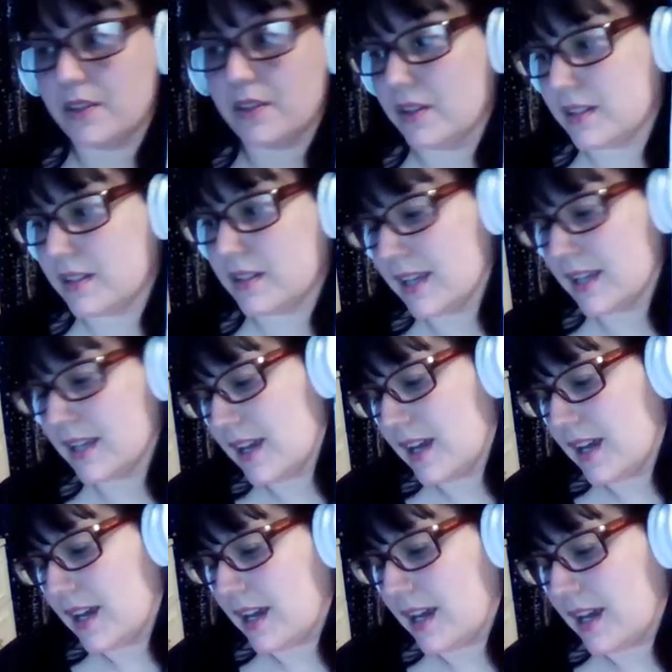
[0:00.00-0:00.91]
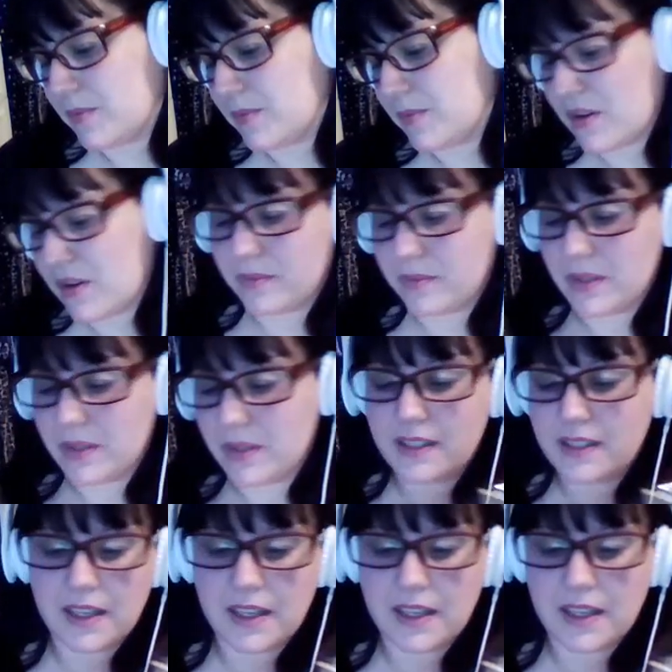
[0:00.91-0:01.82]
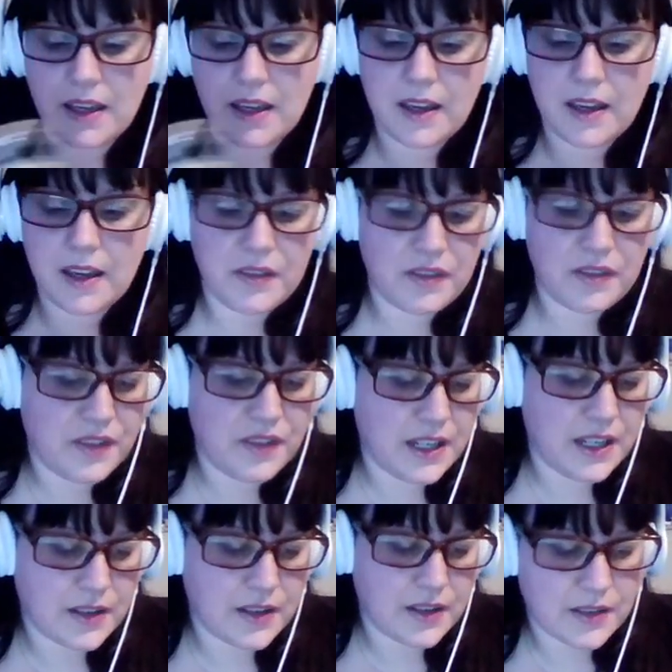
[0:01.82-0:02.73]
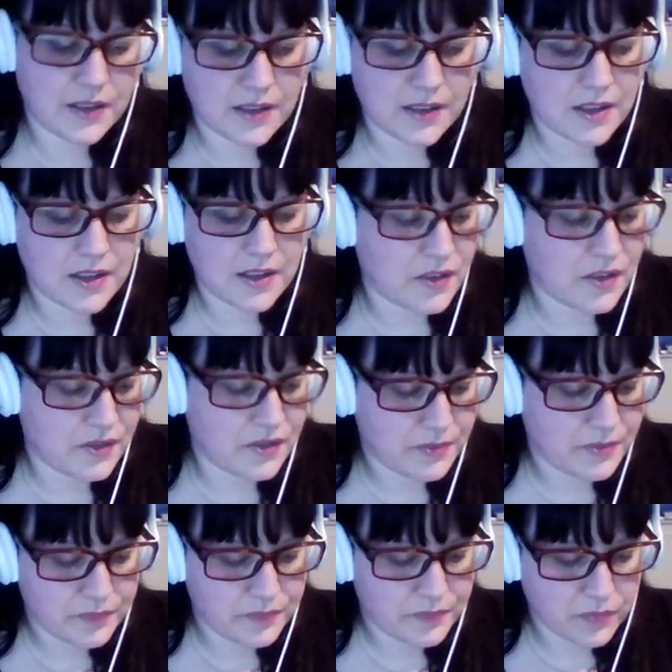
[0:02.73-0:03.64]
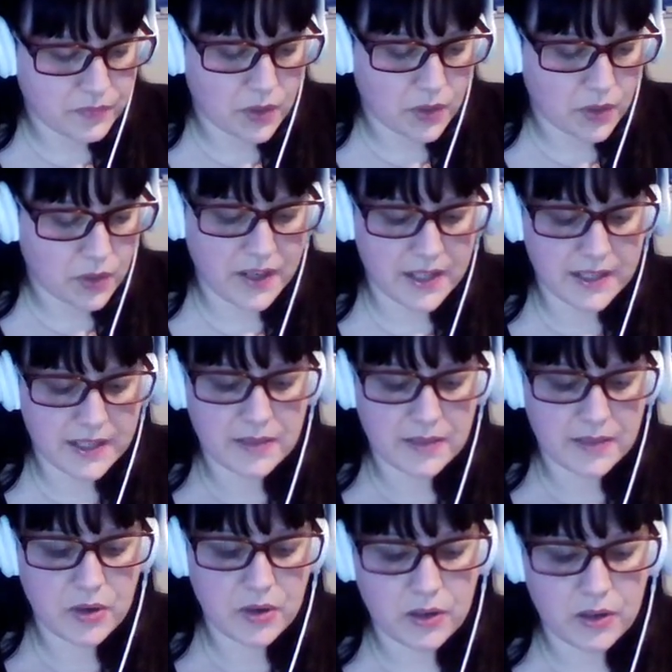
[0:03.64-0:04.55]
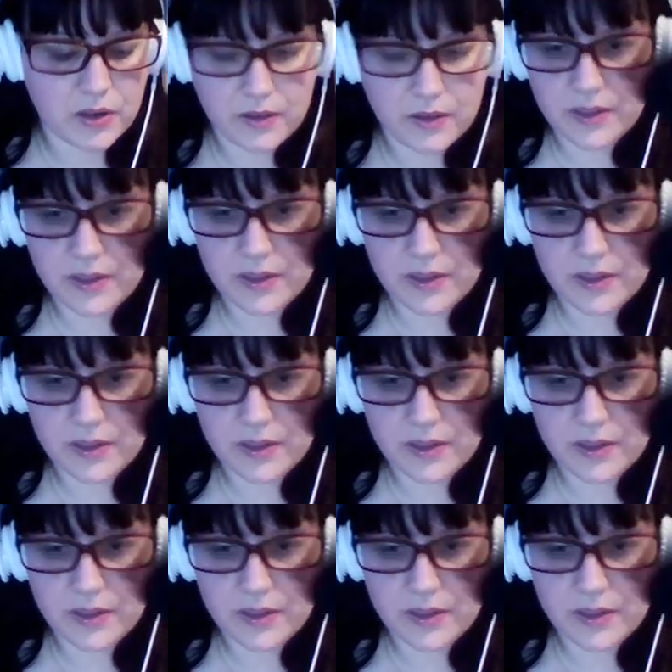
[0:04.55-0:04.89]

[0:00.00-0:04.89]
good. And apart from using it for videos and stuff with ASMR, it's